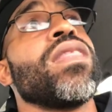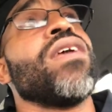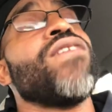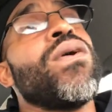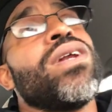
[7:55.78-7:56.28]

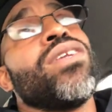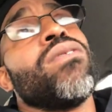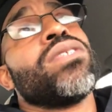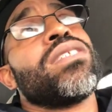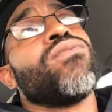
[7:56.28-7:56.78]
if I would have
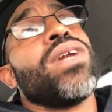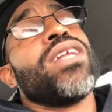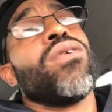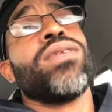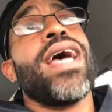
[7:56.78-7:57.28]
known what I
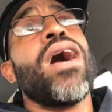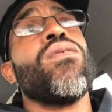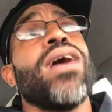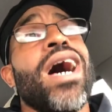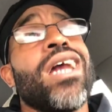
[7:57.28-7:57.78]
know now,
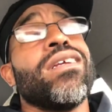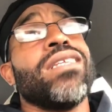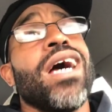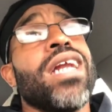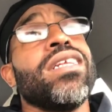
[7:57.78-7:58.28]
I'd
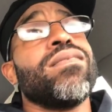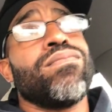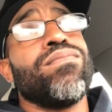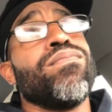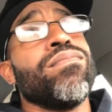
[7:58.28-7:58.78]
have
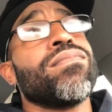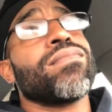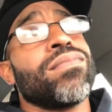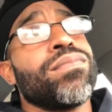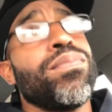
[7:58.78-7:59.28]

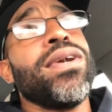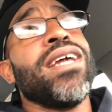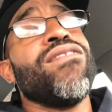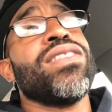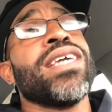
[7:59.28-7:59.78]
put
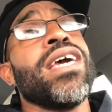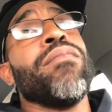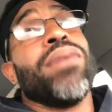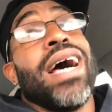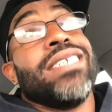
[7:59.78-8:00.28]
everything in, but I